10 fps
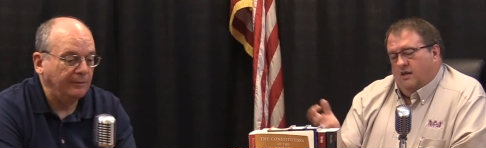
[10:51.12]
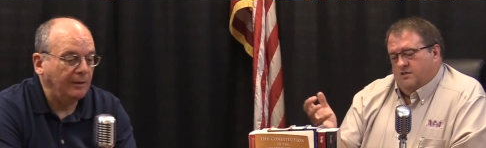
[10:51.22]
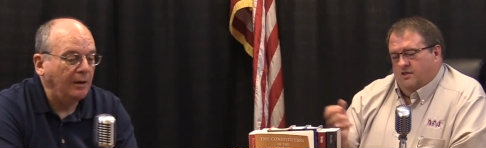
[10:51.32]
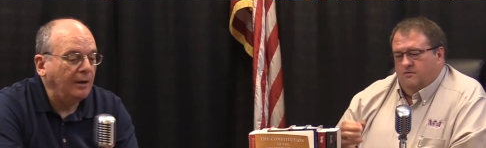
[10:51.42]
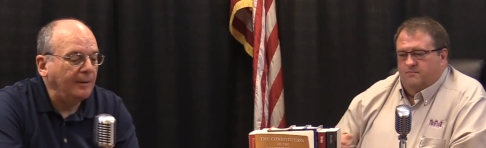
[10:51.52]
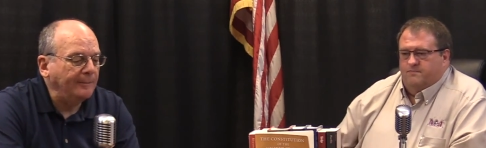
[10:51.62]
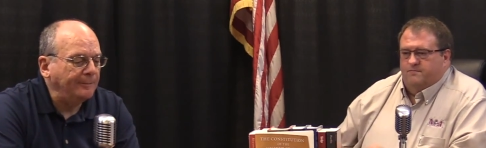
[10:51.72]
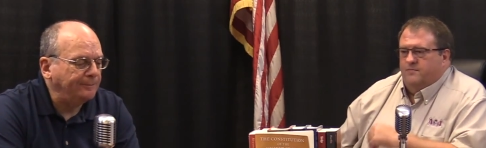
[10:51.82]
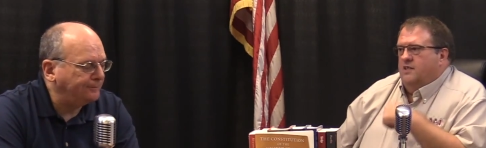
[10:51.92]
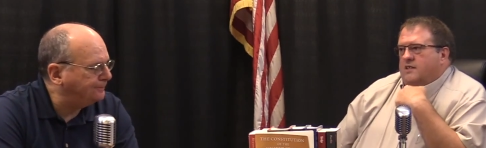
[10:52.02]
Speaker 1: also
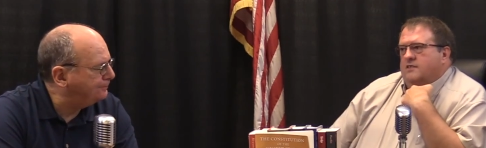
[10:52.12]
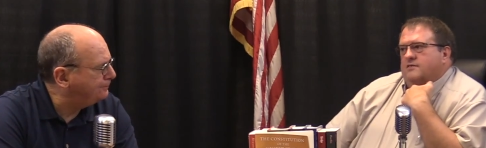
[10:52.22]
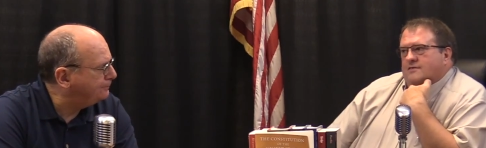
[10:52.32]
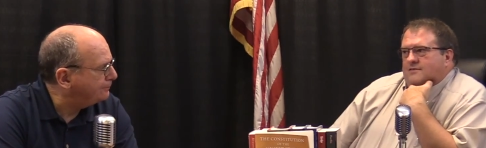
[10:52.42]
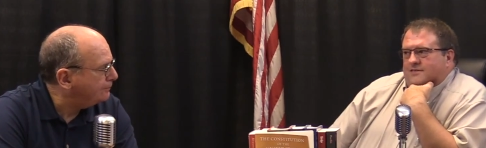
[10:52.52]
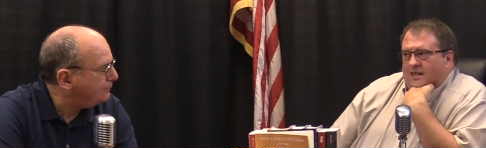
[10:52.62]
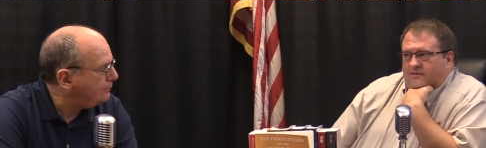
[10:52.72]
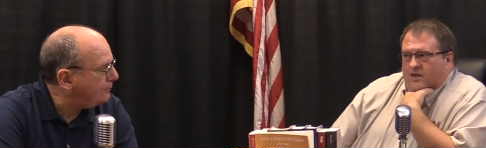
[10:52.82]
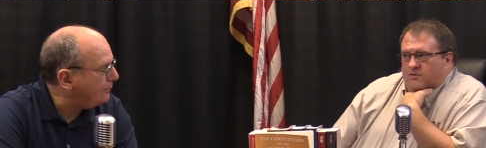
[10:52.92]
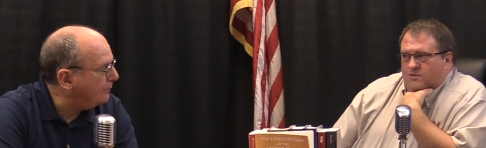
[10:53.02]

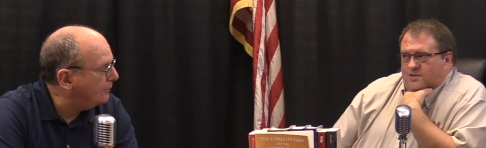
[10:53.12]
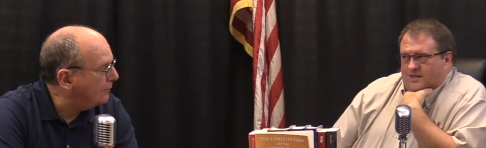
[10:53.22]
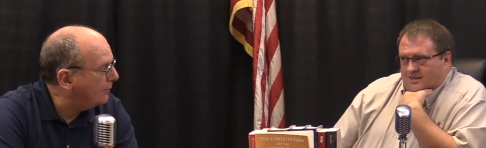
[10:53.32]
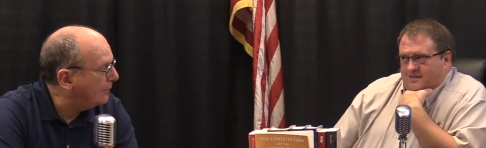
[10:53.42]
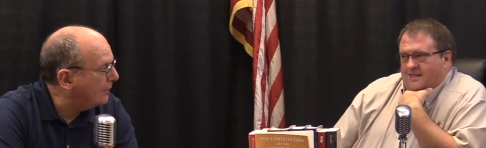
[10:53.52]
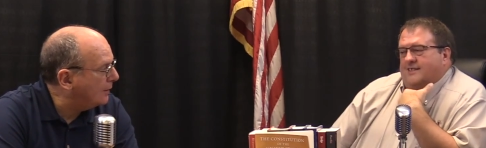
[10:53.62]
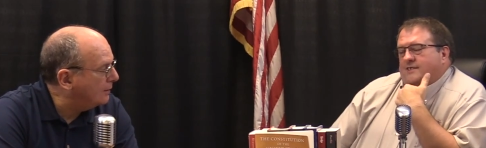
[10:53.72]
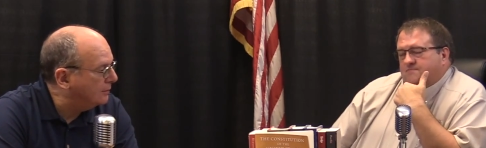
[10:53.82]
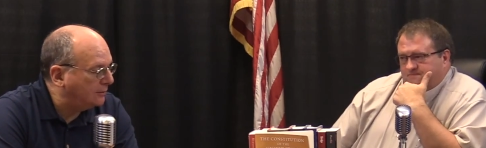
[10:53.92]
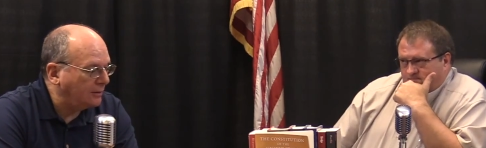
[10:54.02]
slave owners in
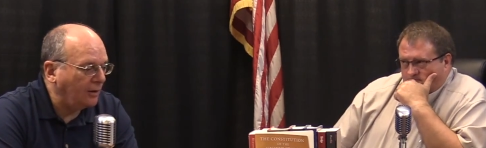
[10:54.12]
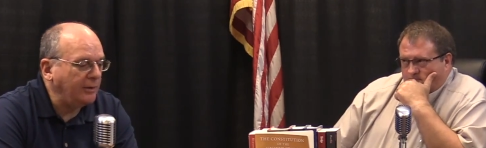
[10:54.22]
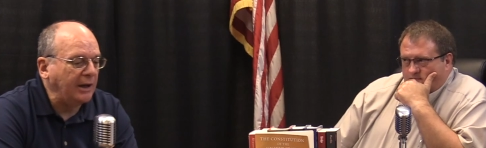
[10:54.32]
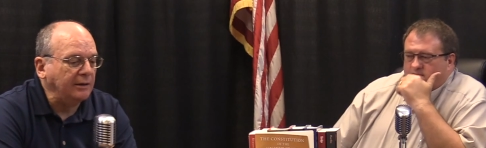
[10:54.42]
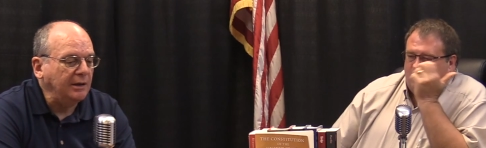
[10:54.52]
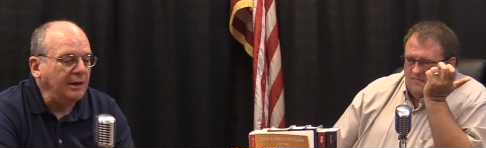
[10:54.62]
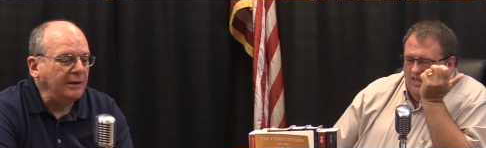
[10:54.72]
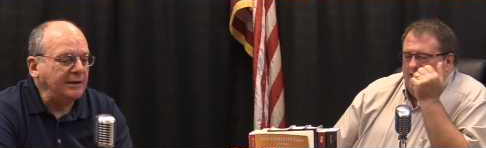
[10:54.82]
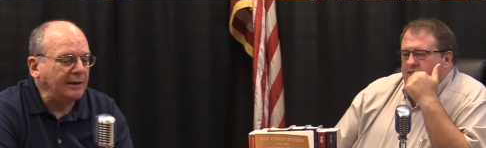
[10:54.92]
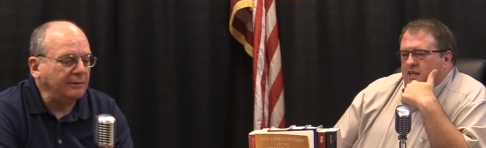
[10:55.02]
Kentucky. Okay.
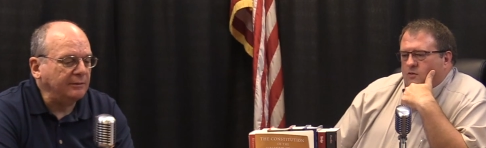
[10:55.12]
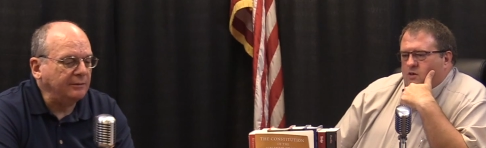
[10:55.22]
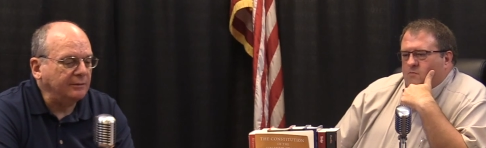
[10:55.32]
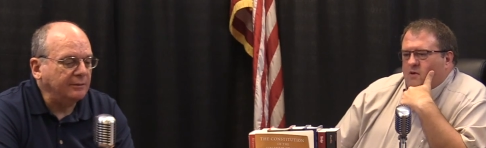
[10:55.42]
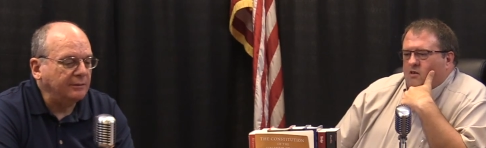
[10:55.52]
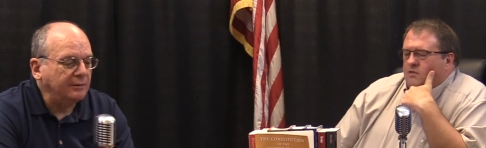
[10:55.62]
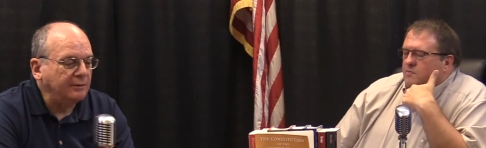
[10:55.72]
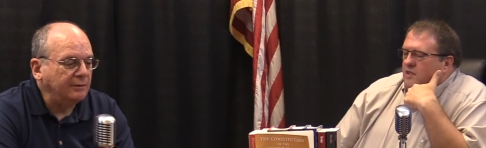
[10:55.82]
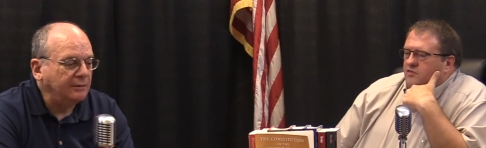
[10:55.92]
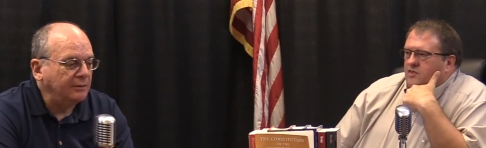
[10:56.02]
And now, Delaware and
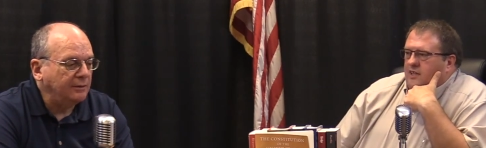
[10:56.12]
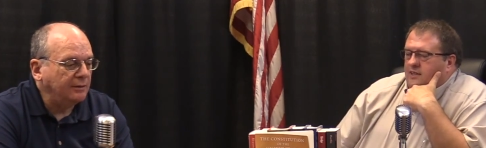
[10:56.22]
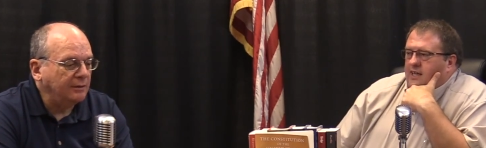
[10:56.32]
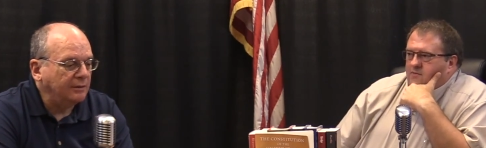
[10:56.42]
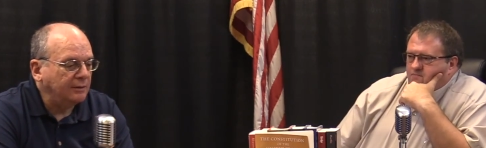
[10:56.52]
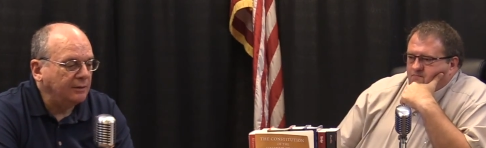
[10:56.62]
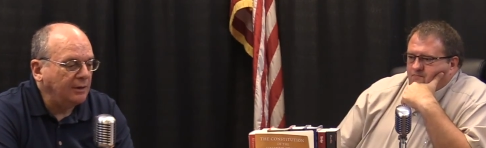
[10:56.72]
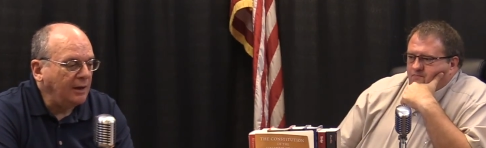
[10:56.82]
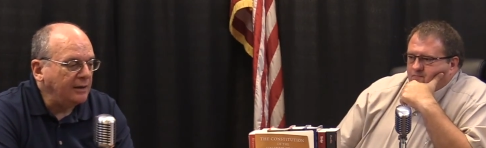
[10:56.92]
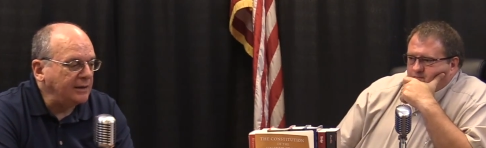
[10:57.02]
Maryland, places like that.
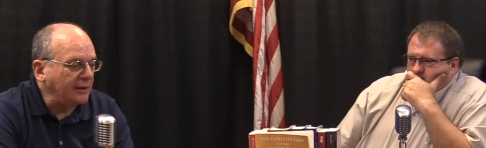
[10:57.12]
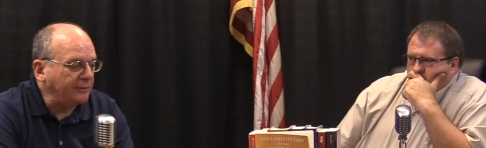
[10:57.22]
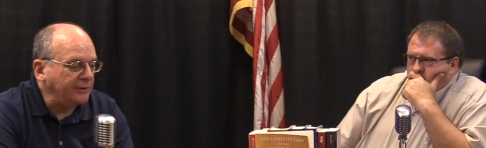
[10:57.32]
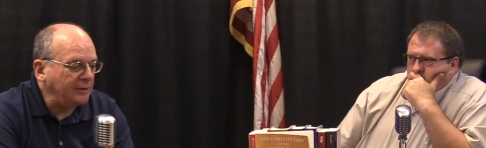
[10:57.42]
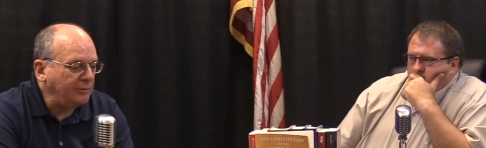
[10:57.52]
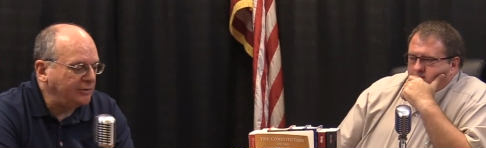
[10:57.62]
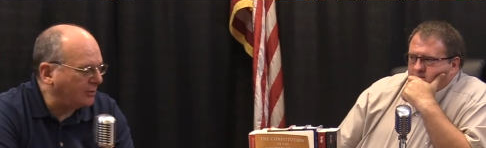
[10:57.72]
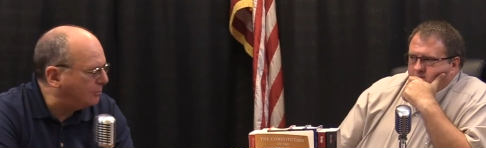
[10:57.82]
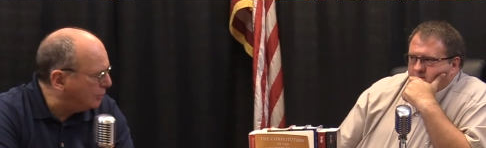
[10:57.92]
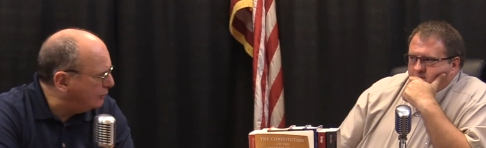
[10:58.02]
Speaker 2: Now, there was
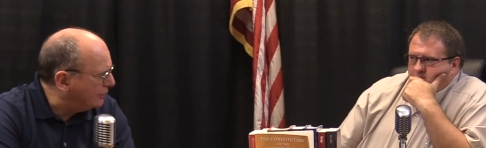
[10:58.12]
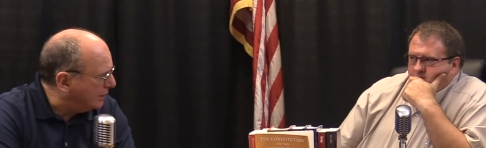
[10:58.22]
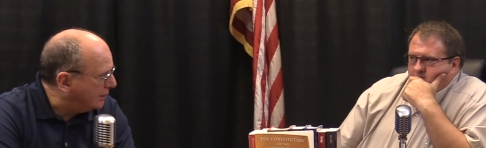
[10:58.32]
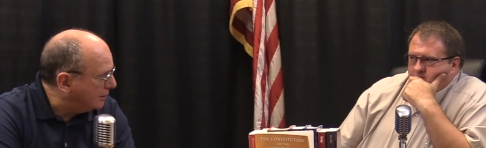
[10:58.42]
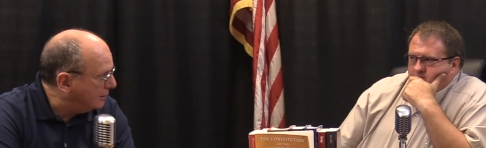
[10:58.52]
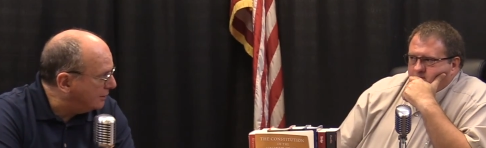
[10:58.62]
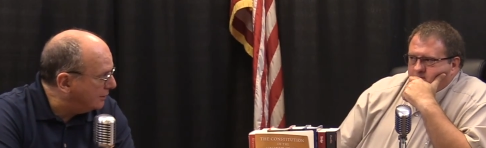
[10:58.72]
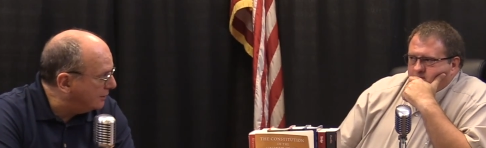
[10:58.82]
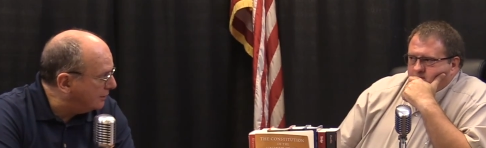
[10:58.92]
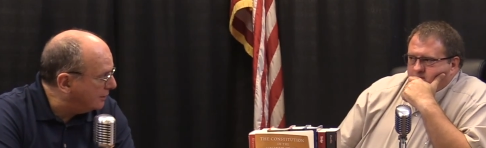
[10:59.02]
a movie
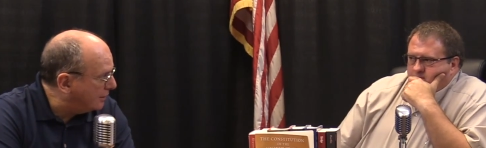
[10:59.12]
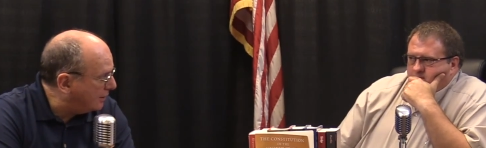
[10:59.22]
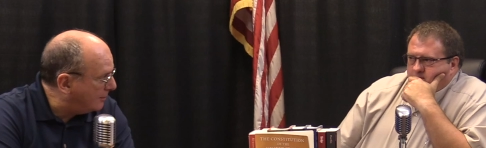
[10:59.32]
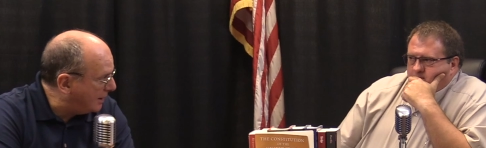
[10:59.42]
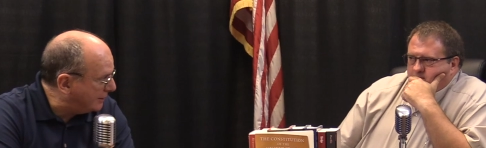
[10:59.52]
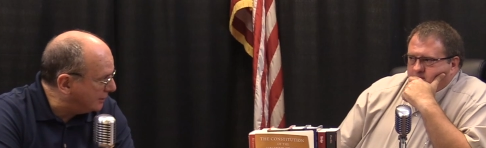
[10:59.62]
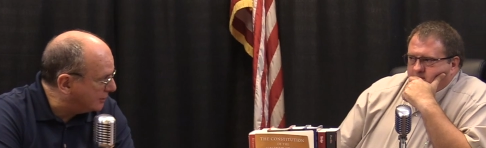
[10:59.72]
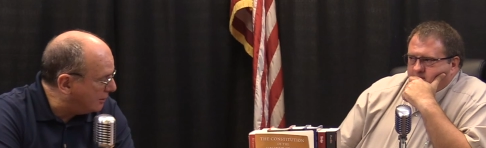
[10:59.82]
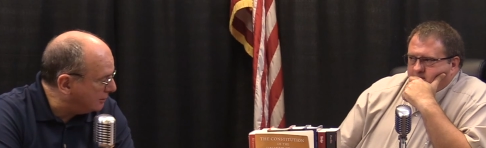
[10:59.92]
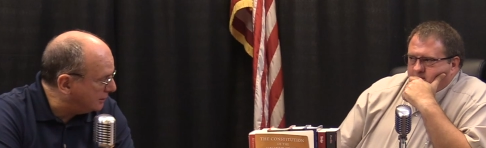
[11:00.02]
about this
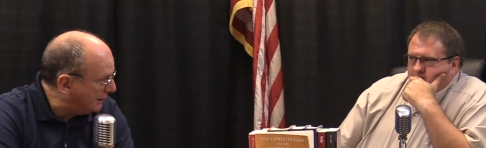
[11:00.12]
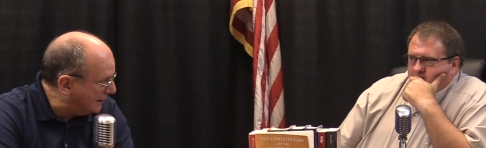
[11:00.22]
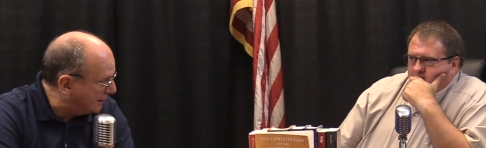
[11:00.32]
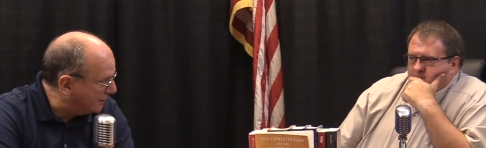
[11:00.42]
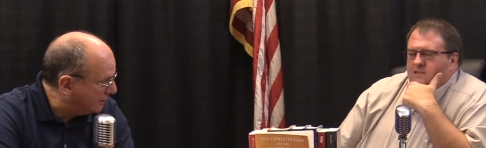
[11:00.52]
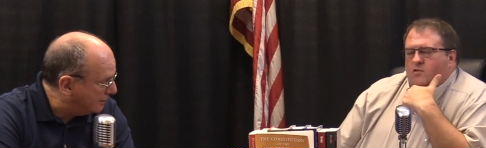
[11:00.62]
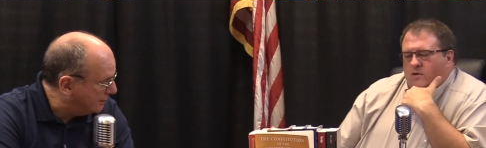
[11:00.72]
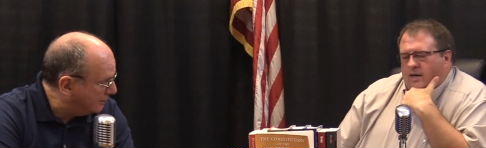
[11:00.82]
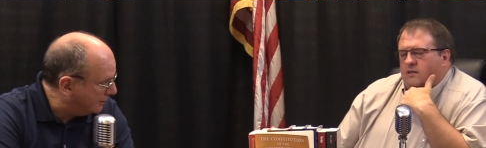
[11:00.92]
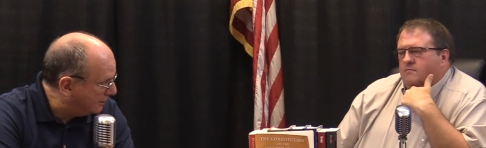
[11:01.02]
called Lincoln.
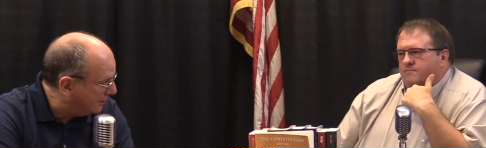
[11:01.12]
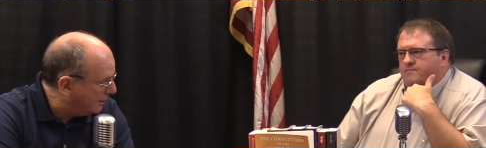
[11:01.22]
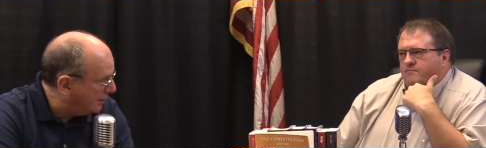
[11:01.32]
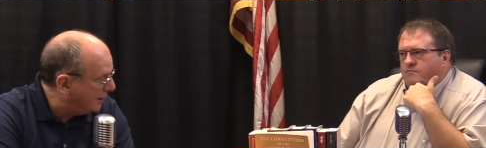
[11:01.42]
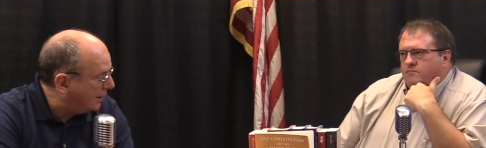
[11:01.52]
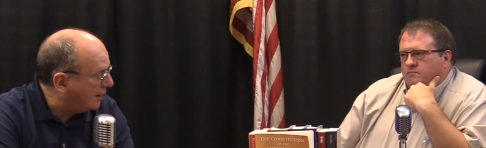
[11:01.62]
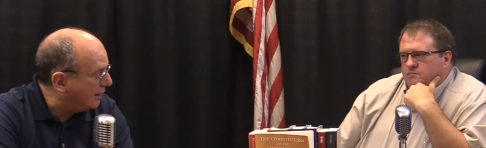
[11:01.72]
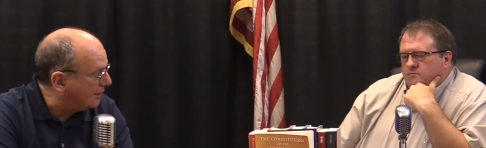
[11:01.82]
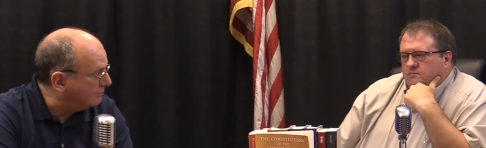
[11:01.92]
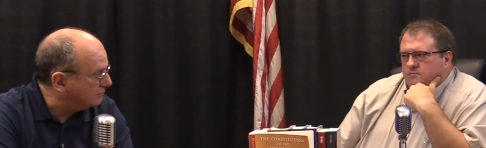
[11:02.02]
Correct.
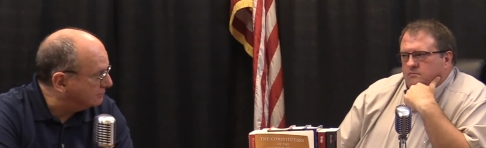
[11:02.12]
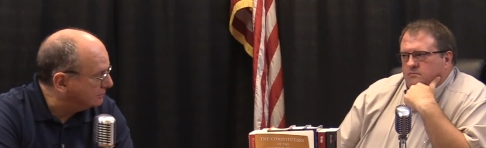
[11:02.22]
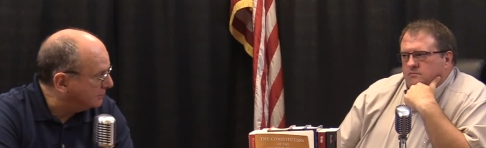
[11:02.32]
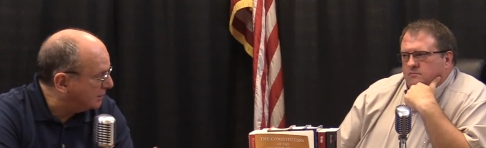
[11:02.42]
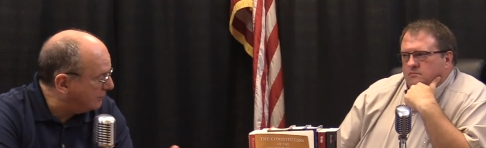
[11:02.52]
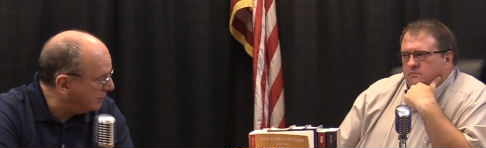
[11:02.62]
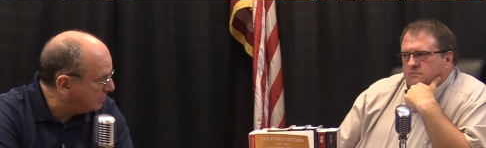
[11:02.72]
Um, Steven